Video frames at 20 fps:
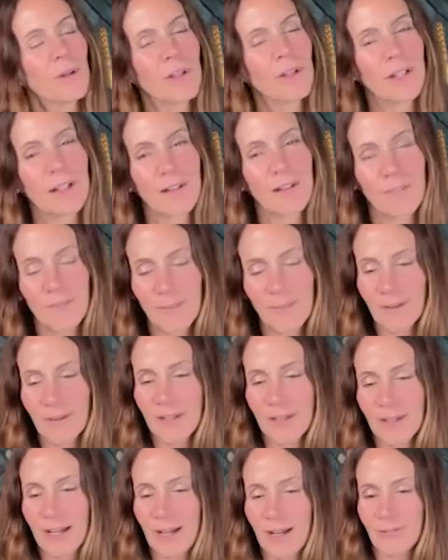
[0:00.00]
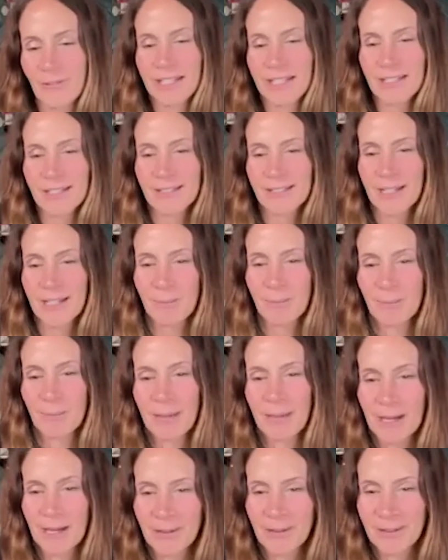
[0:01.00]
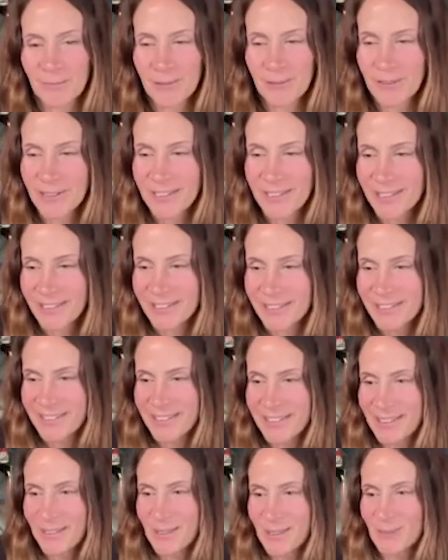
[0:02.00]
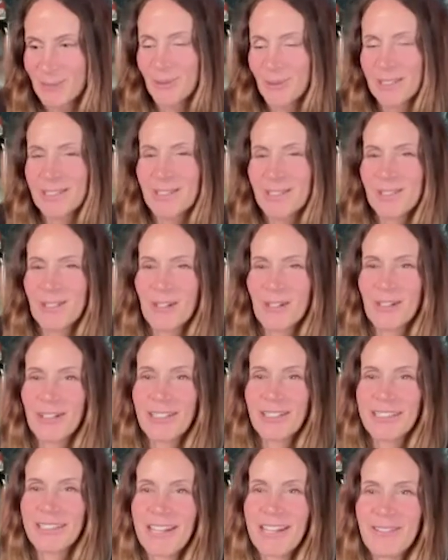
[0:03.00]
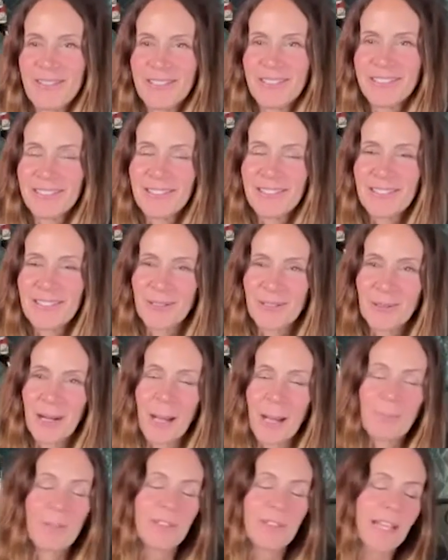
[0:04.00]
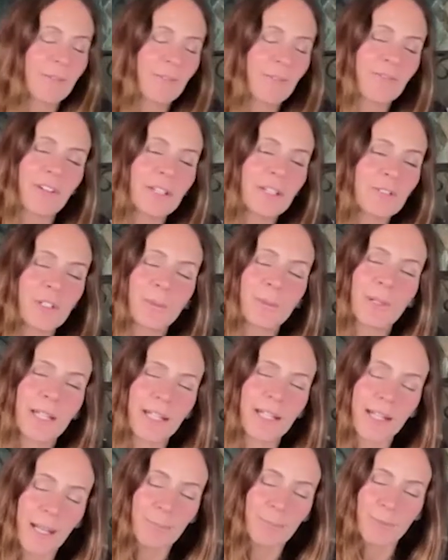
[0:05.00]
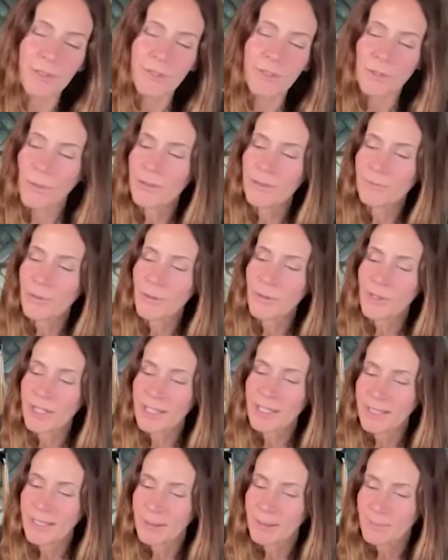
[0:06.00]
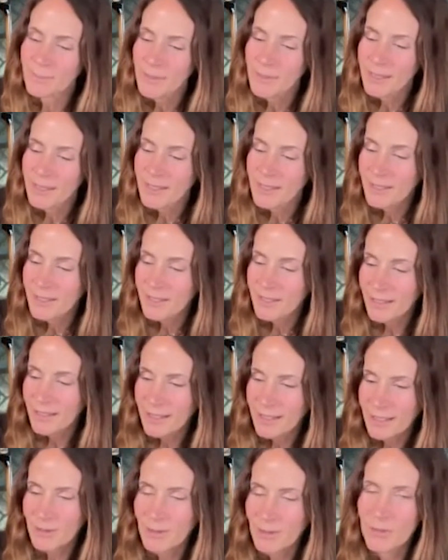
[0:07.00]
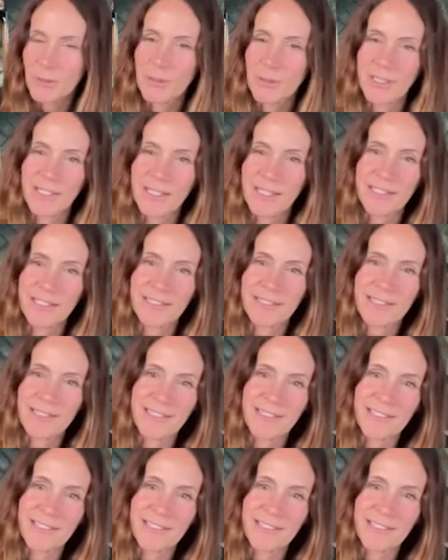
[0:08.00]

and I'll have the next album out, and we'll get started on that one. So I'm just having fun doing it. I'm just grateful that I can do it and